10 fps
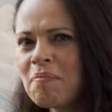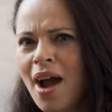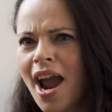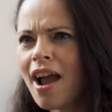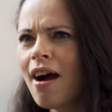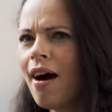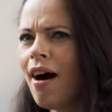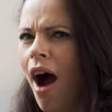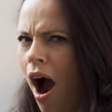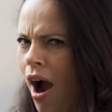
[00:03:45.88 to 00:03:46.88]
I'm like,
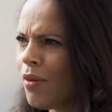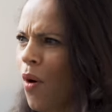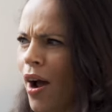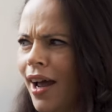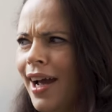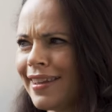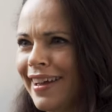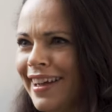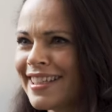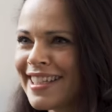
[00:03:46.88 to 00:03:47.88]
I quite like
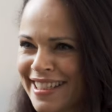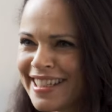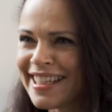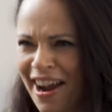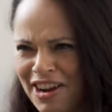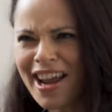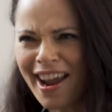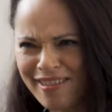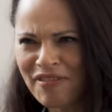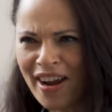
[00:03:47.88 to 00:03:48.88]
this. This is, I can.
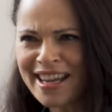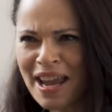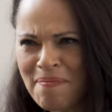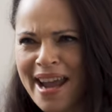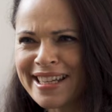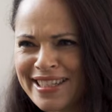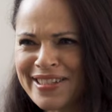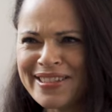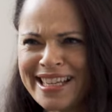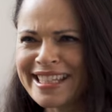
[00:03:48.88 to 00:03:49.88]
if I can get paid to
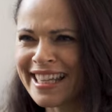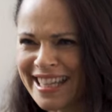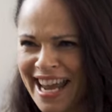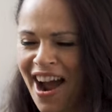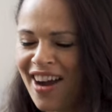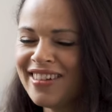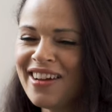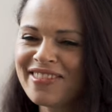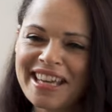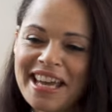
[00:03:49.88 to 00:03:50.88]
do this, then yeah, I'm
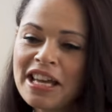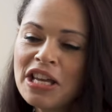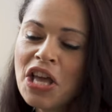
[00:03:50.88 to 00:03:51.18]
loving it.